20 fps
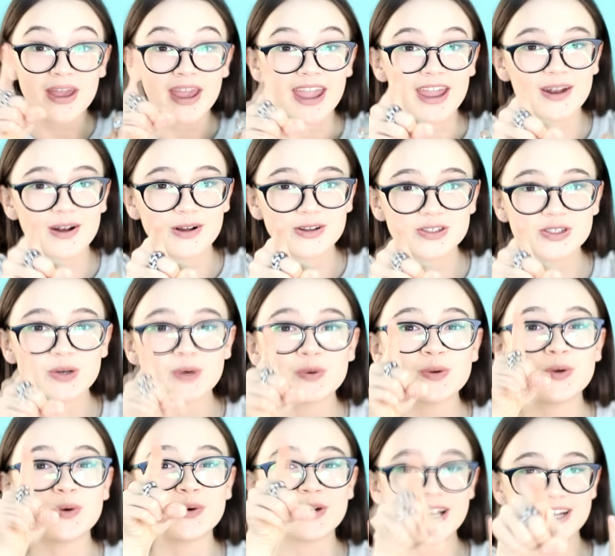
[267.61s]
and also,
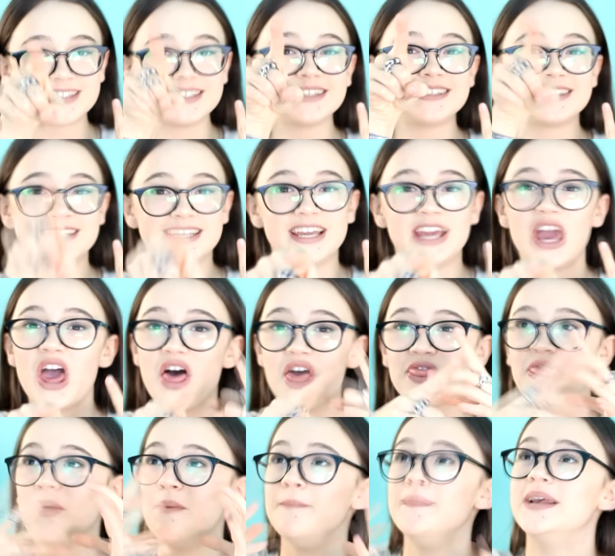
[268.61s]
you'll get to see
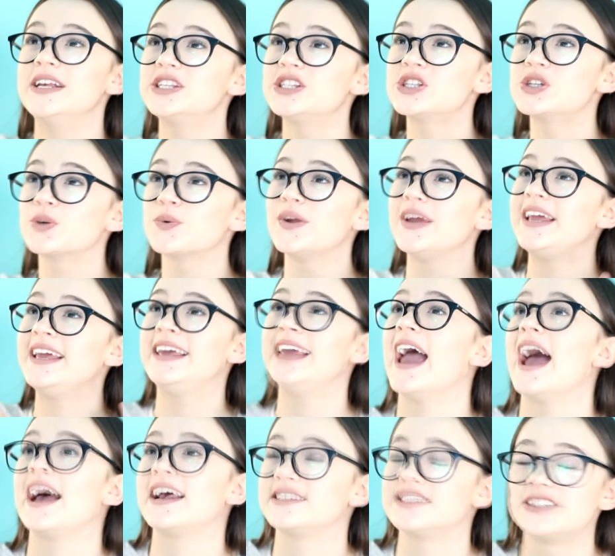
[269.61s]
the mystery
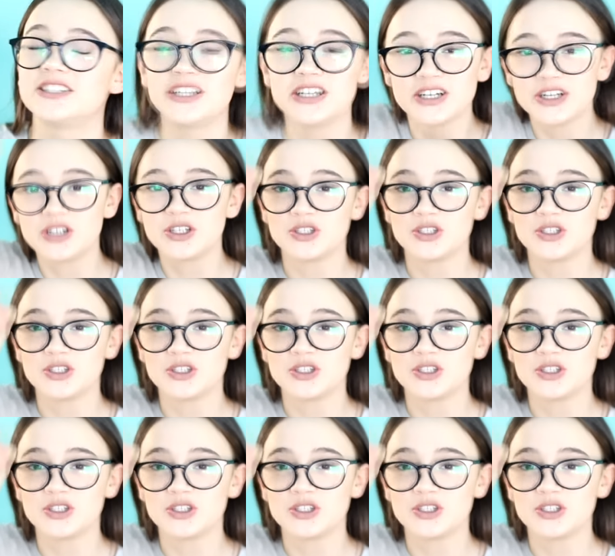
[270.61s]
guest.